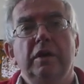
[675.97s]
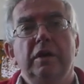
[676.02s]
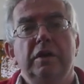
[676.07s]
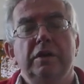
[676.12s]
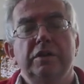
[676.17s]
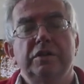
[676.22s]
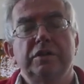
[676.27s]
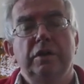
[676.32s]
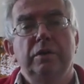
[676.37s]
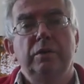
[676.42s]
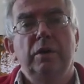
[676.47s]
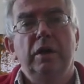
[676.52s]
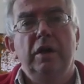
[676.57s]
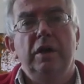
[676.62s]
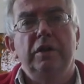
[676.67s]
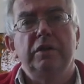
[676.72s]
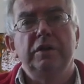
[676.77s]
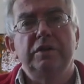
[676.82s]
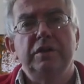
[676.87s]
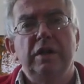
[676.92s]
So
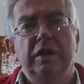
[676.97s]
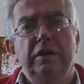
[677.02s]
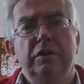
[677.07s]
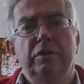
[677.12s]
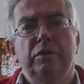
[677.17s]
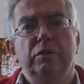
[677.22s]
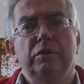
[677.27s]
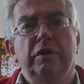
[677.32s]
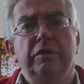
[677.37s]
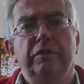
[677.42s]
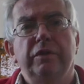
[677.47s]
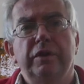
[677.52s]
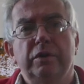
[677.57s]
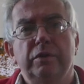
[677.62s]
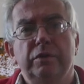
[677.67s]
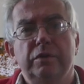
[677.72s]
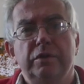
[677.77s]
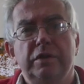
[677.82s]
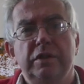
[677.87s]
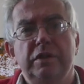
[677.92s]
the technical
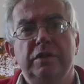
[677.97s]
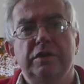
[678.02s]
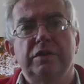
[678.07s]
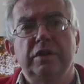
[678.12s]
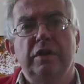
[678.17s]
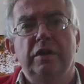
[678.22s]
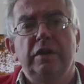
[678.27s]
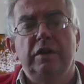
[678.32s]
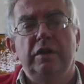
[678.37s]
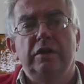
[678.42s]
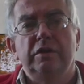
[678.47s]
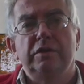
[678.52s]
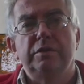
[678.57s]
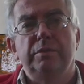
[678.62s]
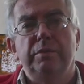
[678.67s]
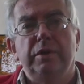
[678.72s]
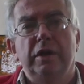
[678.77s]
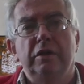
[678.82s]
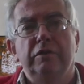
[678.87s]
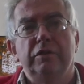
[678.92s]
difficulties to
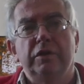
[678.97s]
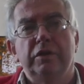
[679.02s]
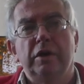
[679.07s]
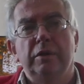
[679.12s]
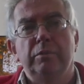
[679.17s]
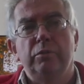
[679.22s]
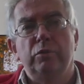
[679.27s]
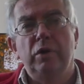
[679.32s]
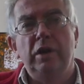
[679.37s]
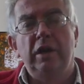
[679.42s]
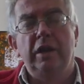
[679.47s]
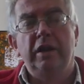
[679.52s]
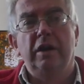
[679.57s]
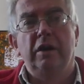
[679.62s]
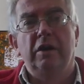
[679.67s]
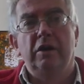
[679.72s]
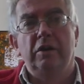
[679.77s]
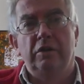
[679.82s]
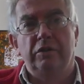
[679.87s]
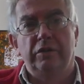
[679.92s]
be overcome really
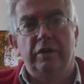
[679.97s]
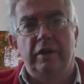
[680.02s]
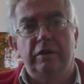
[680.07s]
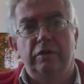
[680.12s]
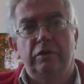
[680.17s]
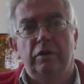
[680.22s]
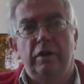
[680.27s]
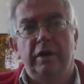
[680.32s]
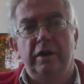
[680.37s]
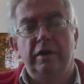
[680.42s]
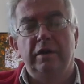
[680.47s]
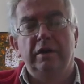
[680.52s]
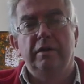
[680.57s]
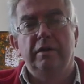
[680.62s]
aren't that great.